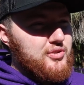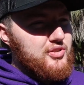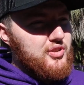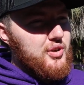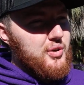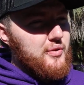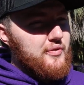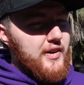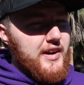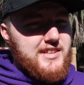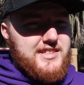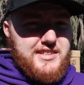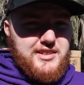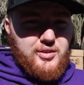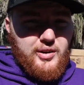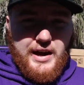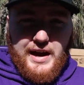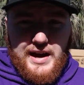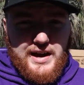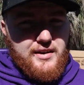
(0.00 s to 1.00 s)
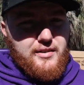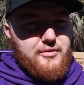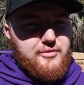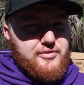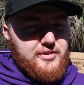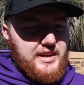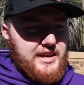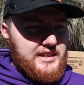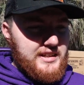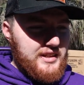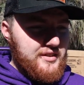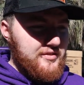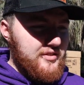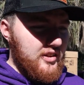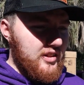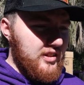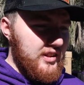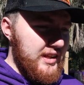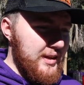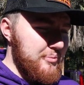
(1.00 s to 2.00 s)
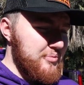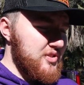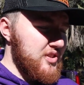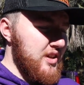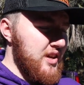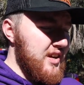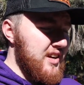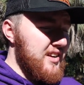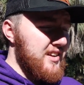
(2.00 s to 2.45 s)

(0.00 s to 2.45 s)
So if I still have any of the clips,